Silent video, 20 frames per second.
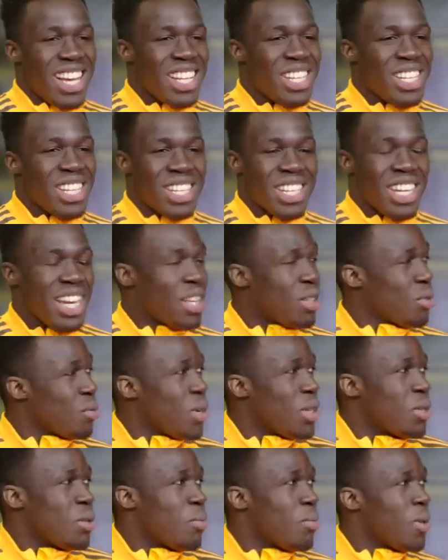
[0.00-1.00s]
I just can't
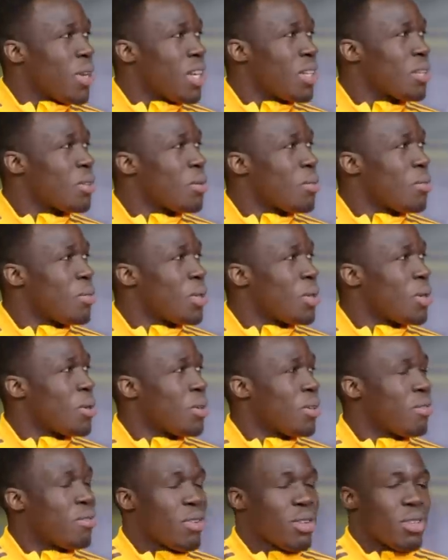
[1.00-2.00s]
wait to play at home, you
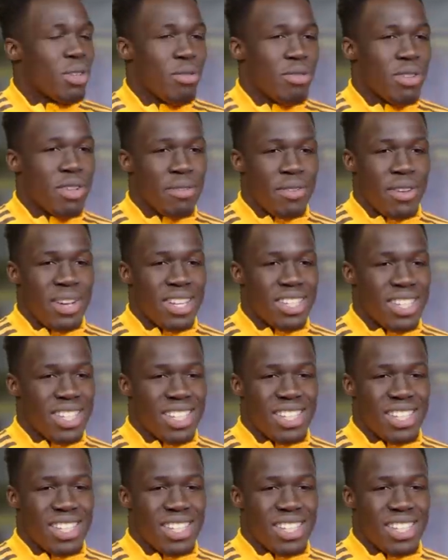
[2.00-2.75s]
know, in front of the fans.